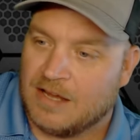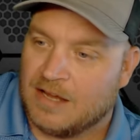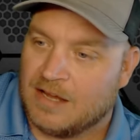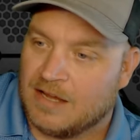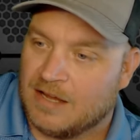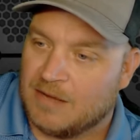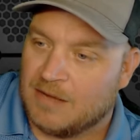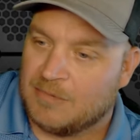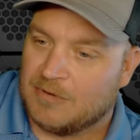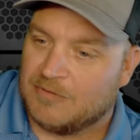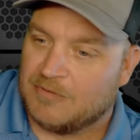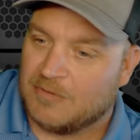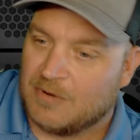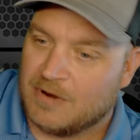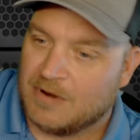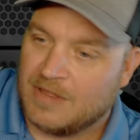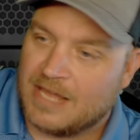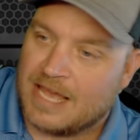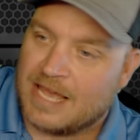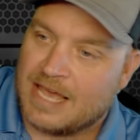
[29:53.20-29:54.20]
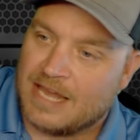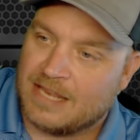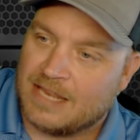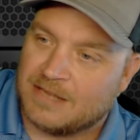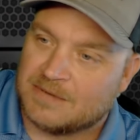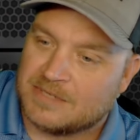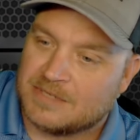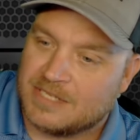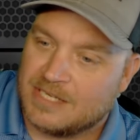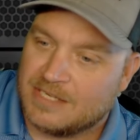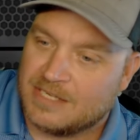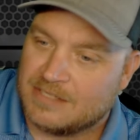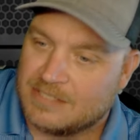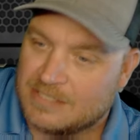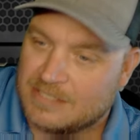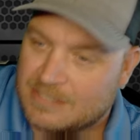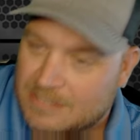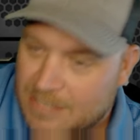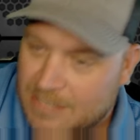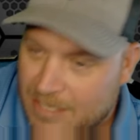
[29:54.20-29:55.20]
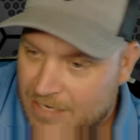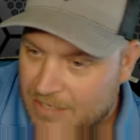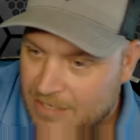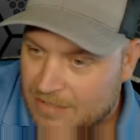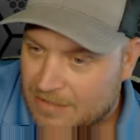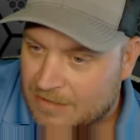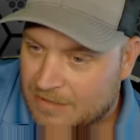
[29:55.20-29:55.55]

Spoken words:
Before that, he was at NC State.